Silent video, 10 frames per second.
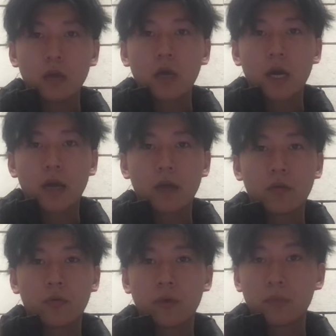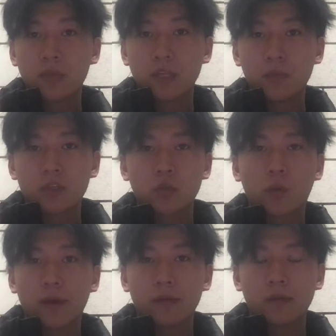Hi everyone, my name is
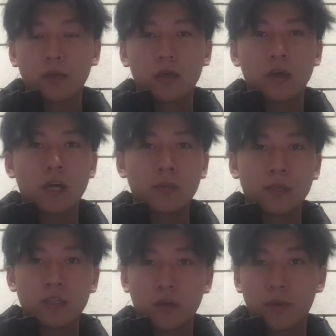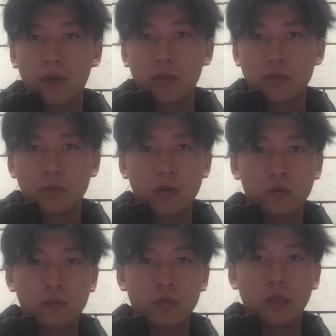Wayne, and my topic is
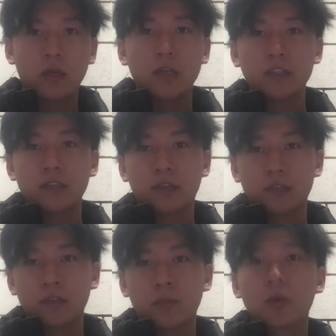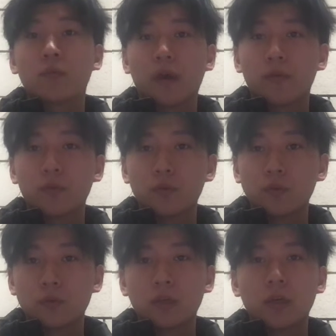about the genetically modified
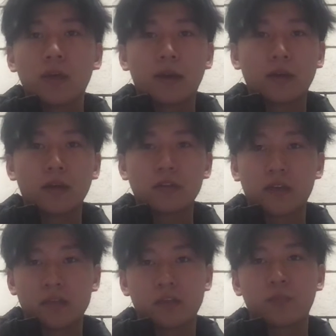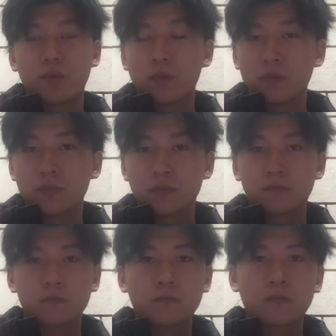food and its ethical problems.
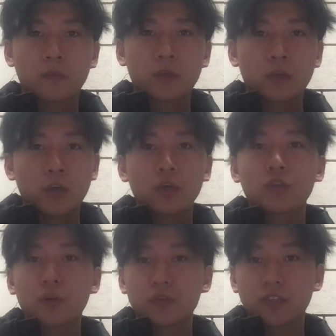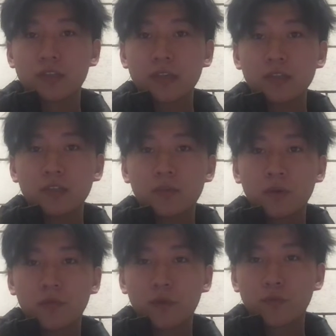So genetically
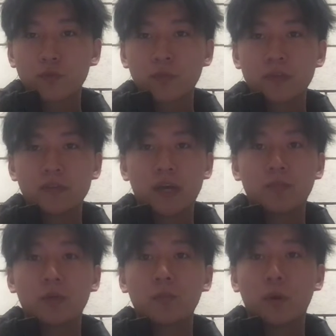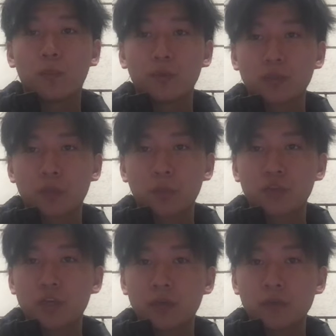modified food means that people put some
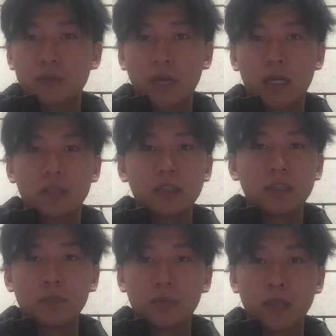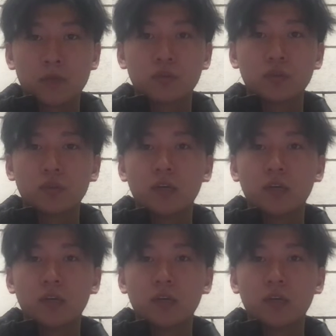genes that didn't belong to